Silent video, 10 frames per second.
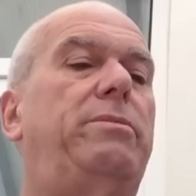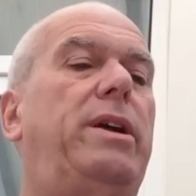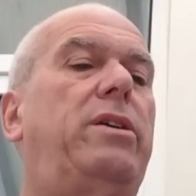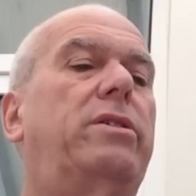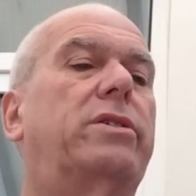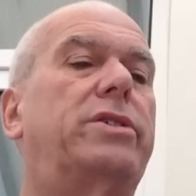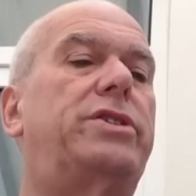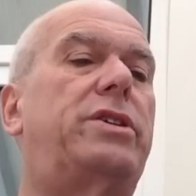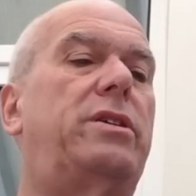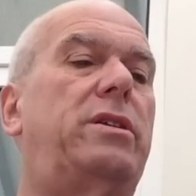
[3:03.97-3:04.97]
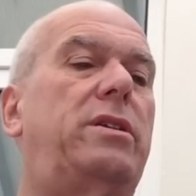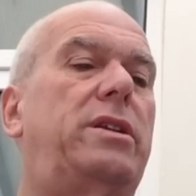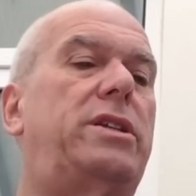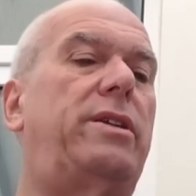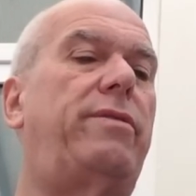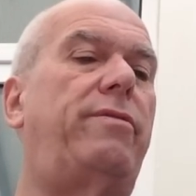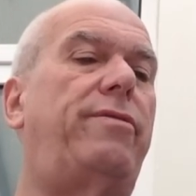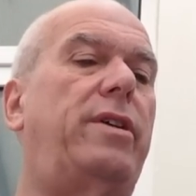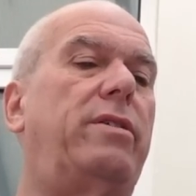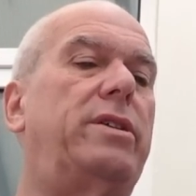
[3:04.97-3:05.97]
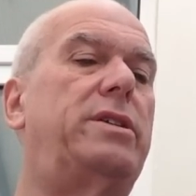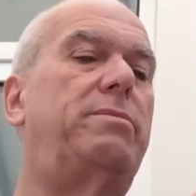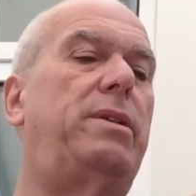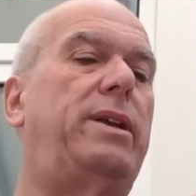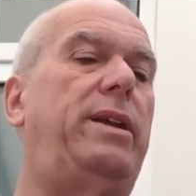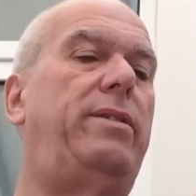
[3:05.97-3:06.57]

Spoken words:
because, let's see if I can focus the bloody